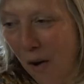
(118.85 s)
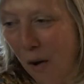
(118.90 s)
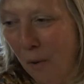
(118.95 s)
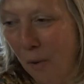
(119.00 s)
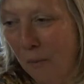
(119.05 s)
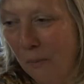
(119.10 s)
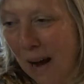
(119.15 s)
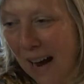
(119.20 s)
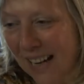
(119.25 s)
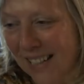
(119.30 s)

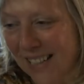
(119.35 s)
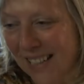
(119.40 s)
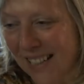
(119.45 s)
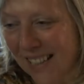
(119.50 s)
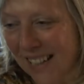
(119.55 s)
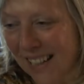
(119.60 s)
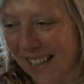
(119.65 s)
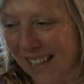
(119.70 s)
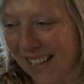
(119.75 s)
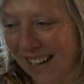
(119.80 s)
Oh,
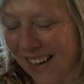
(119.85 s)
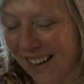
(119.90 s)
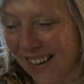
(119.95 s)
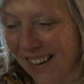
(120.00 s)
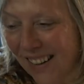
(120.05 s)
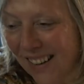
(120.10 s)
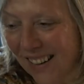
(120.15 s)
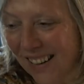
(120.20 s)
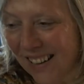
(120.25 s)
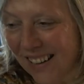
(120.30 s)
Patty,
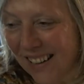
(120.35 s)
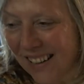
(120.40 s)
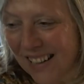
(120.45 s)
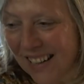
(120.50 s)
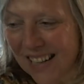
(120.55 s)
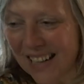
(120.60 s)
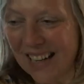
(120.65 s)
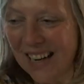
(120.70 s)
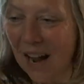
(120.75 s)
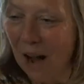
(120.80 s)

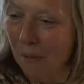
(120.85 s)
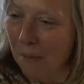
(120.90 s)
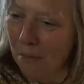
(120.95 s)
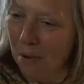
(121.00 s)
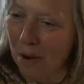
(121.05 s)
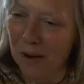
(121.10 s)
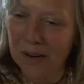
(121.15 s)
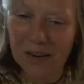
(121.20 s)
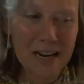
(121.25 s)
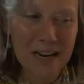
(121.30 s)
hi.
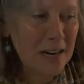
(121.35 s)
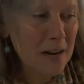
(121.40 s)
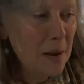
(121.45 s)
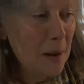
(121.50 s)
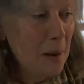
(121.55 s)
Come on in.